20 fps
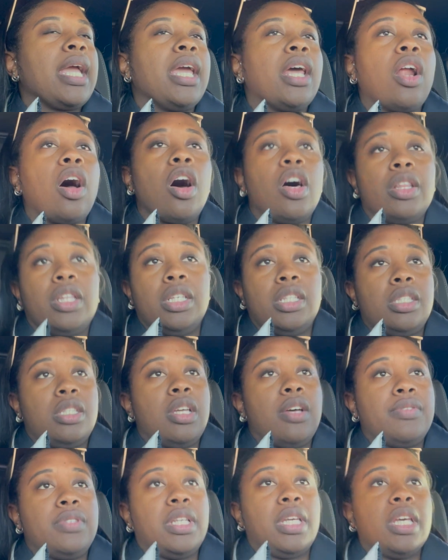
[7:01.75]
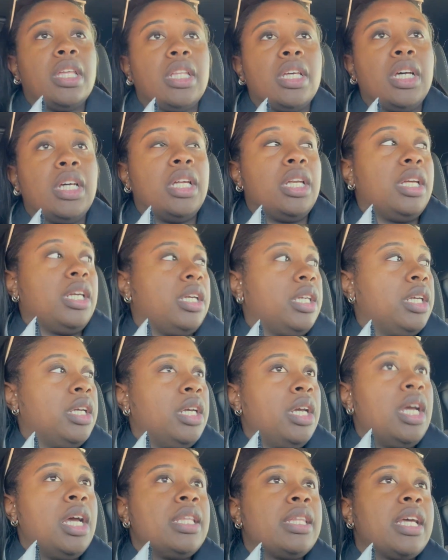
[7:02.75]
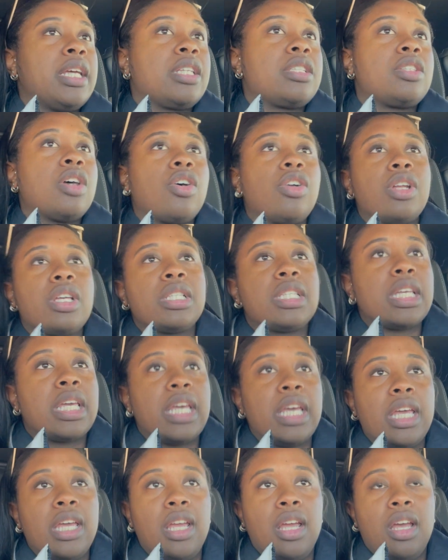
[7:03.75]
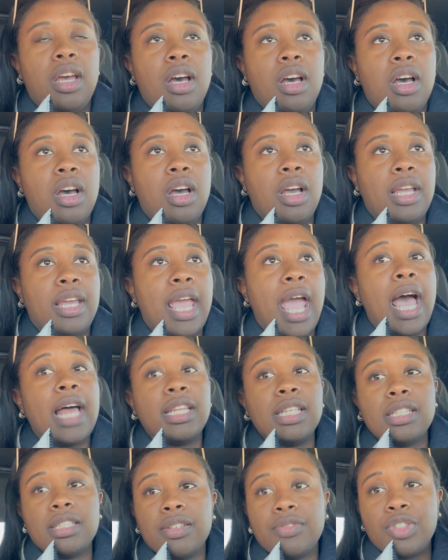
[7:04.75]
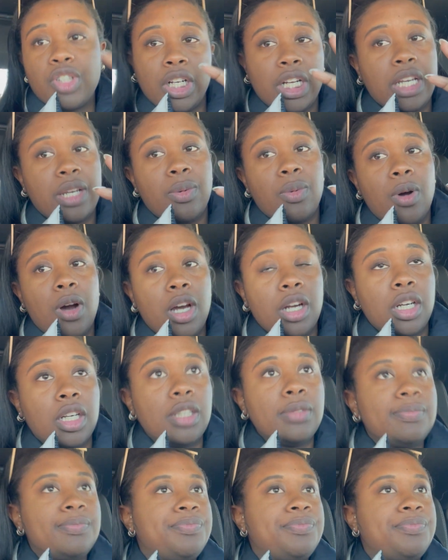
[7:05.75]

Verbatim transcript: get all this stuff together, honey. They told us to get uh, gallons of drinking water.